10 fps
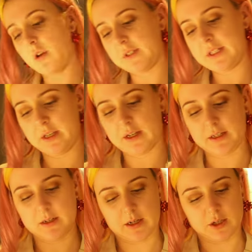Obviously, I
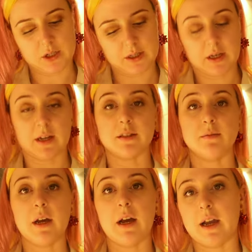didn't actually ask
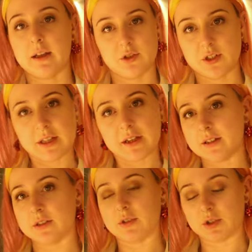them that. I just said,
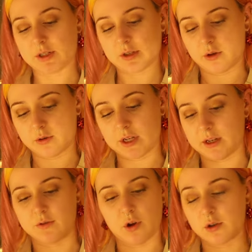is there a dress code? And
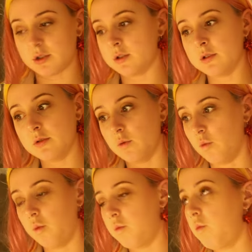if not,
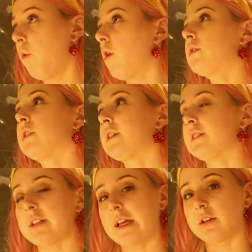what
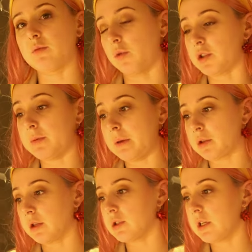do
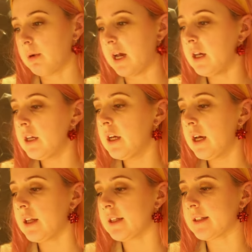people usually wear?
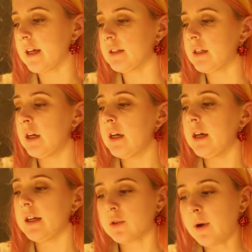And they said,
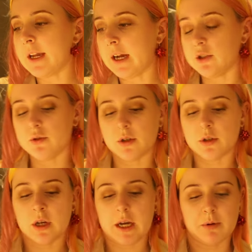it's quite
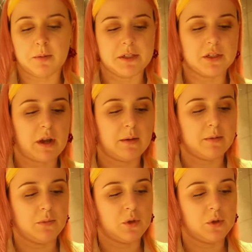casual. I'd probably describe it